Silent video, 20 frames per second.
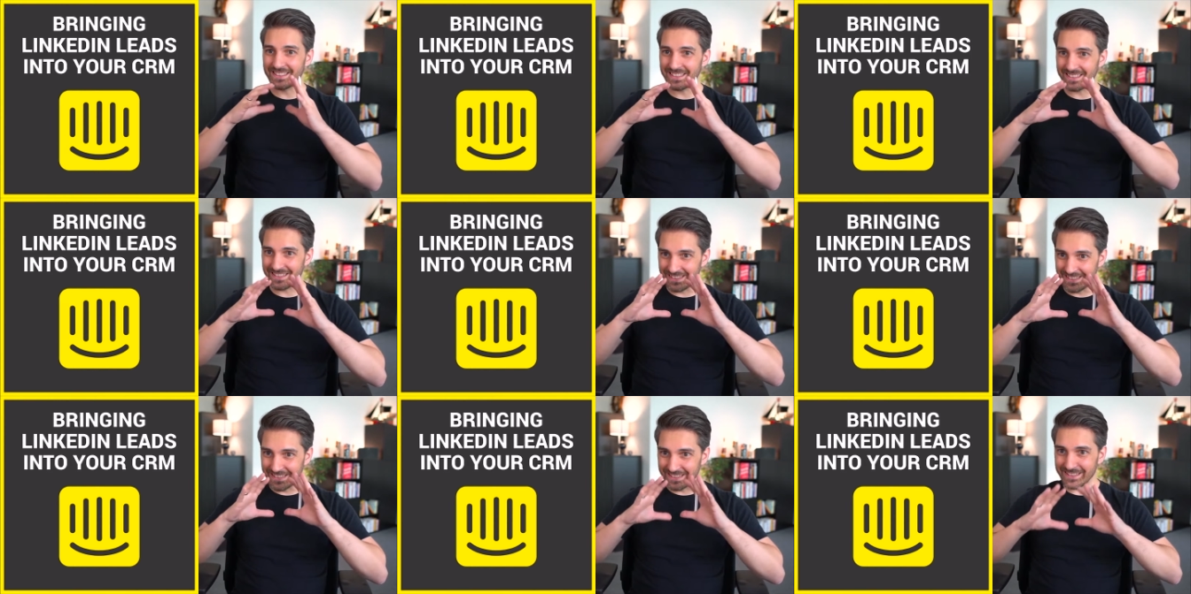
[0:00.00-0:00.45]

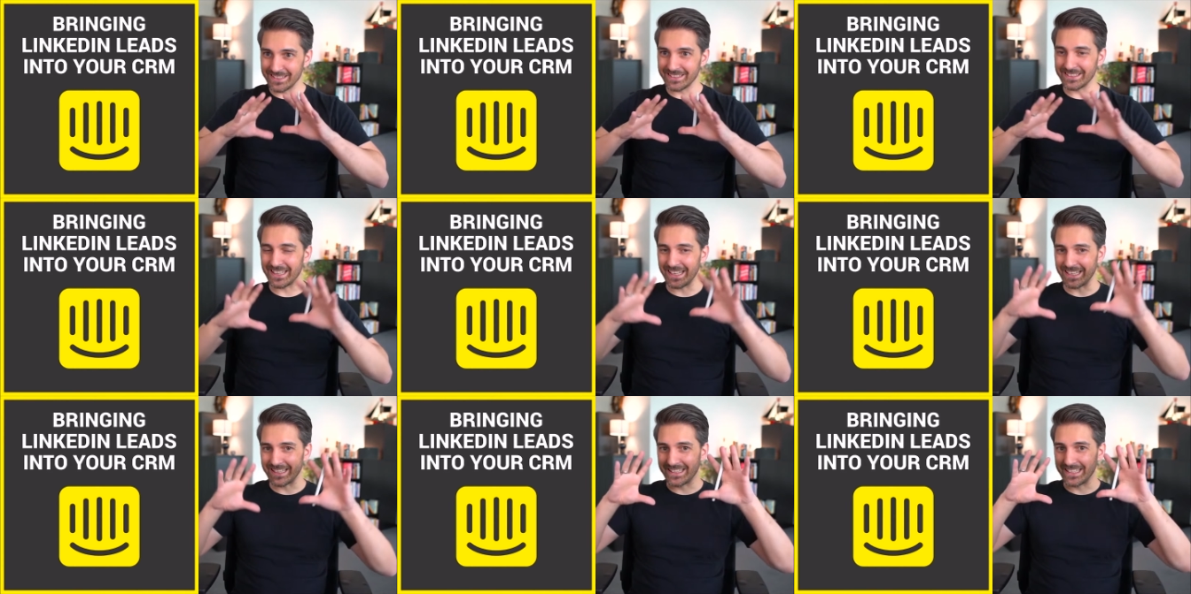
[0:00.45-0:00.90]
this is
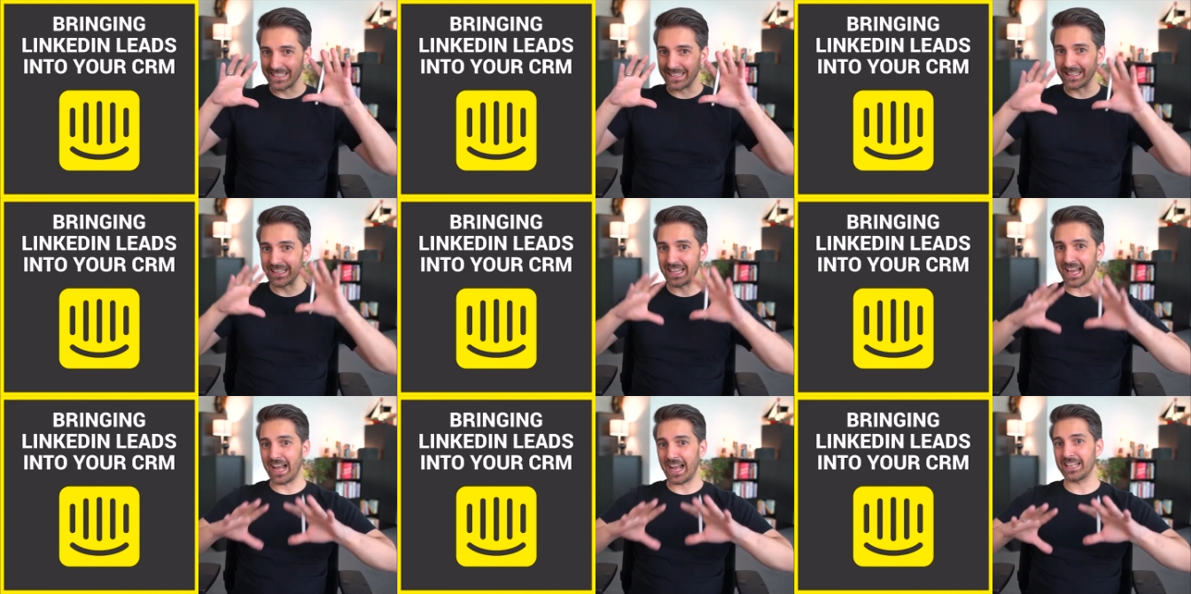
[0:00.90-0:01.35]
like the
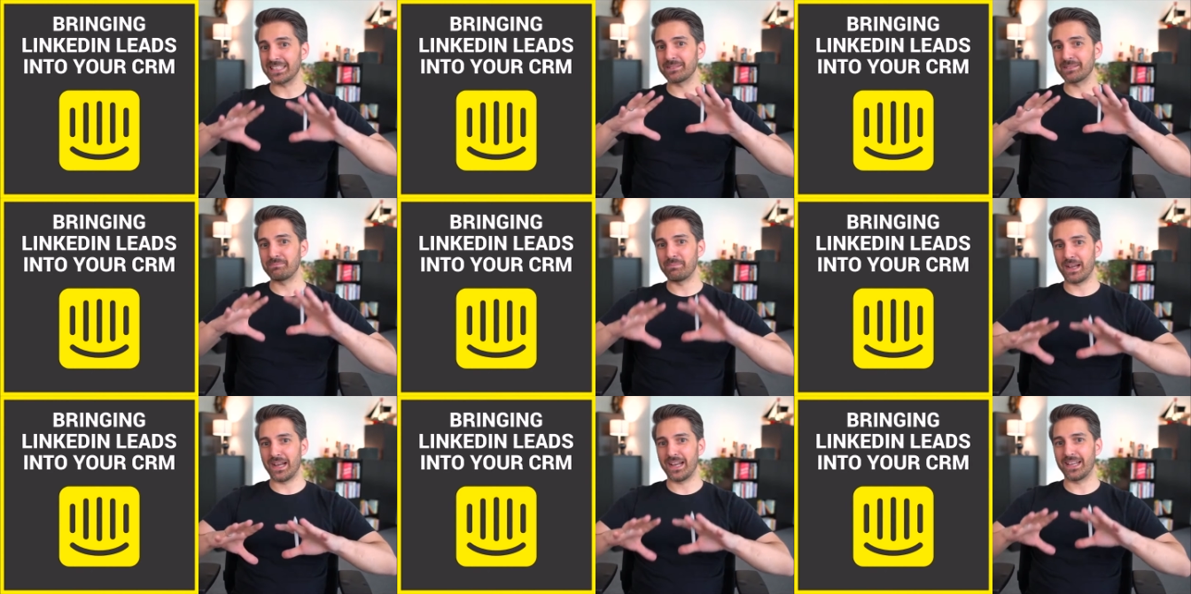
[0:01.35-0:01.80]

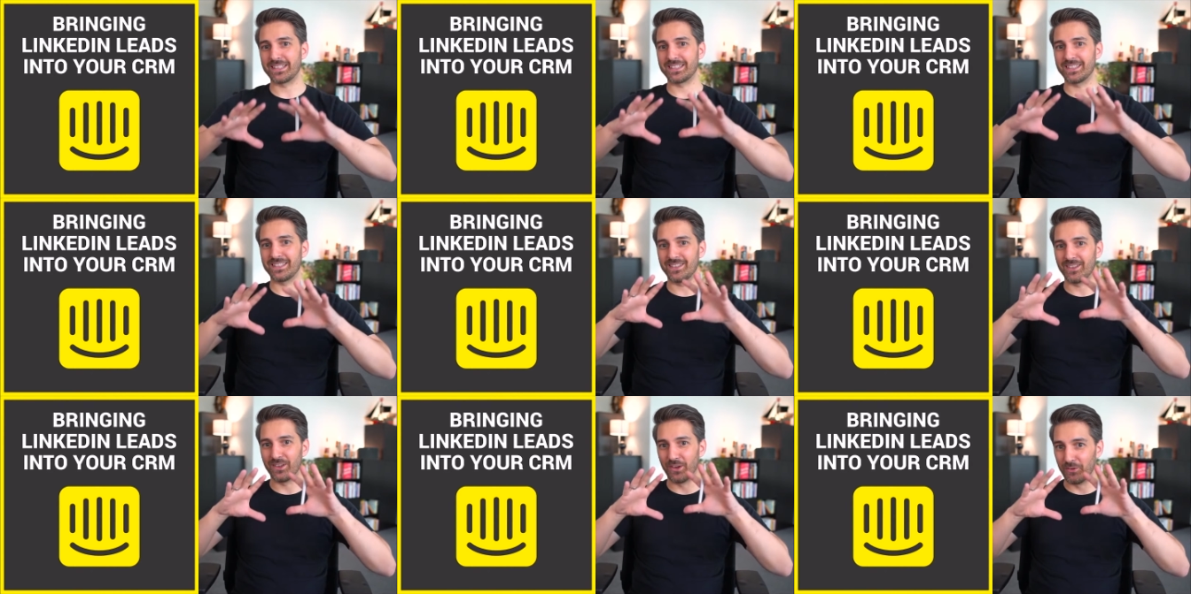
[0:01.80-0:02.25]
last part
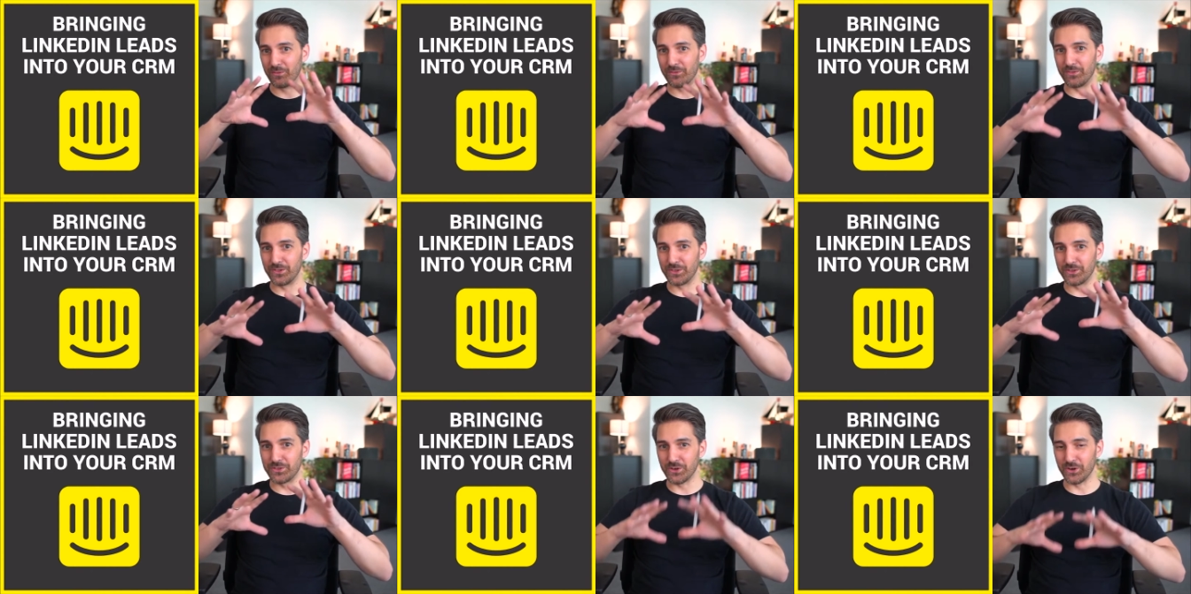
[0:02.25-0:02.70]

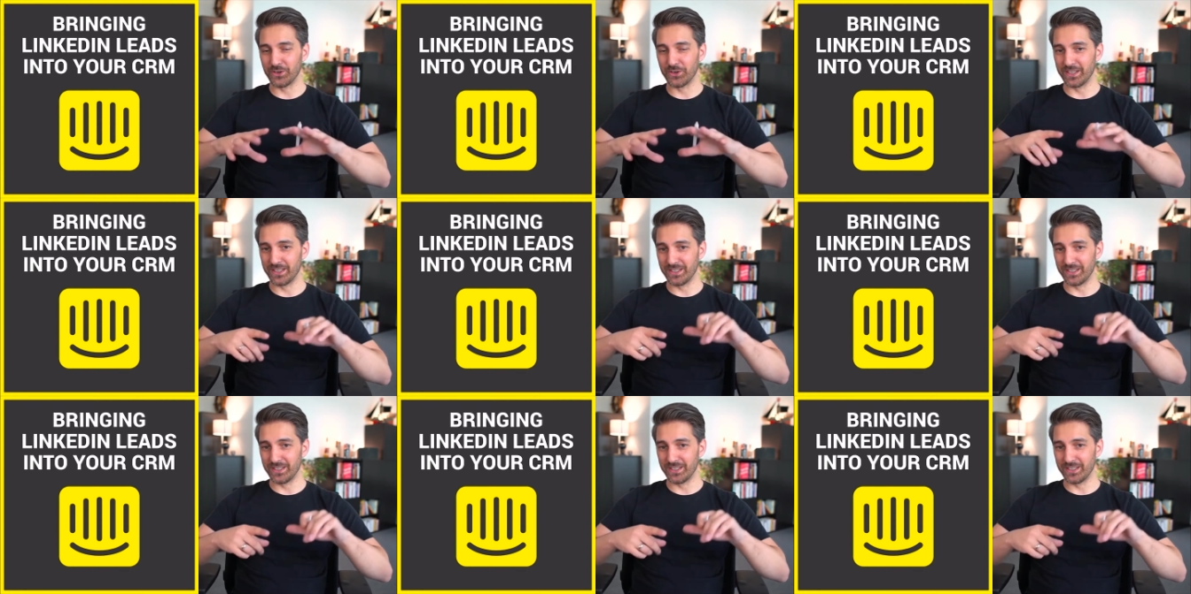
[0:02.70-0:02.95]
of the journey.